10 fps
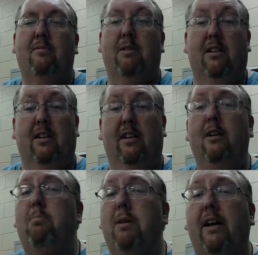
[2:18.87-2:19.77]
But the
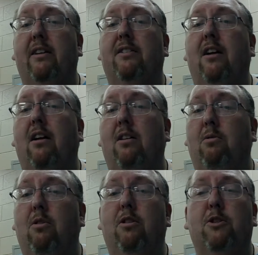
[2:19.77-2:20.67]
little pigs saw the
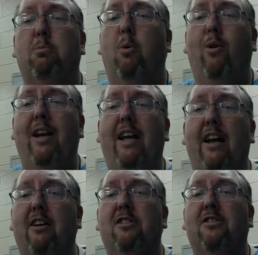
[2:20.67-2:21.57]
wolf's pointy
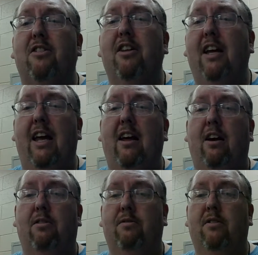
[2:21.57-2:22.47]
ears through the keyhole,